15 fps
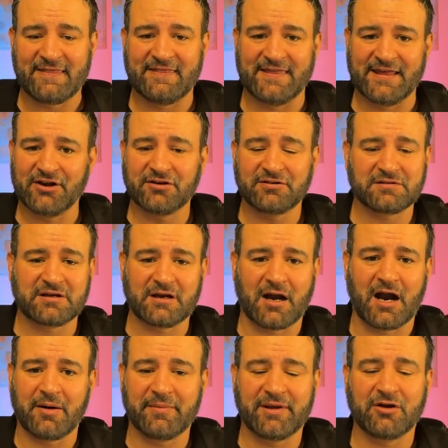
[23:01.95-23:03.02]
their
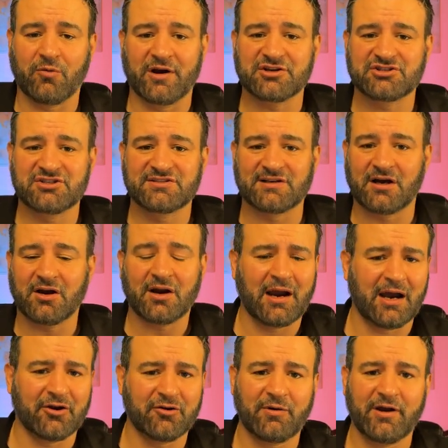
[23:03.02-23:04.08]
common questions are,
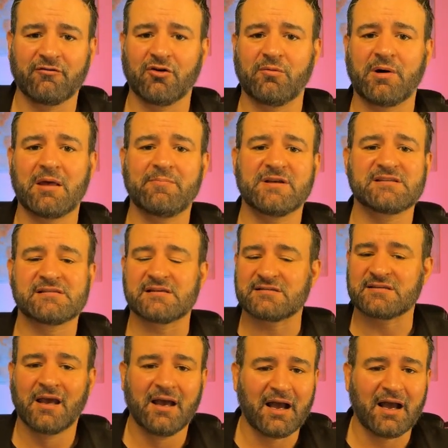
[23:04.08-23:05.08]
how do I grow my business?